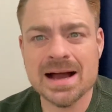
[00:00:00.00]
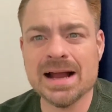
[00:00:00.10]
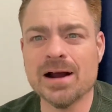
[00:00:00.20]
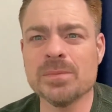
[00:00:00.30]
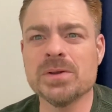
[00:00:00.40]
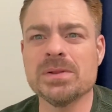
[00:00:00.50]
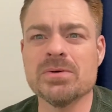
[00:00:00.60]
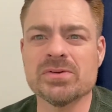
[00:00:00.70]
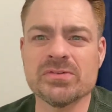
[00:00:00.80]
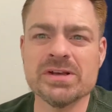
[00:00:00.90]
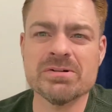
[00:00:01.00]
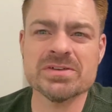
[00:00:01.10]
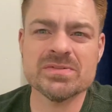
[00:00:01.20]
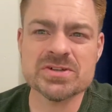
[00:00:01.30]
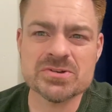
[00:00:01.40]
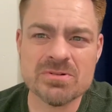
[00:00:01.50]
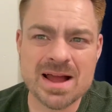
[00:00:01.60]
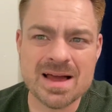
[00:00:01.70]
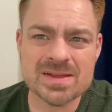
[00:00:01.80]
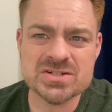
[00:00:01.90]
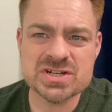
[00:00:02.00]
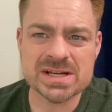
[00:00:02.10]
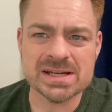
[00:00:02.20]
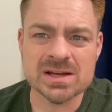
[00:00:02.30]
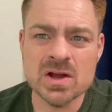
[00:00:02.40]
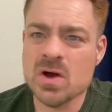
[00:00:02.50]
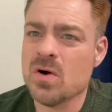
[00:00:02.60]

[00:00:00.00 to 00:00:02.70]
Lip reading: I hope you do that with the secrets of astrology.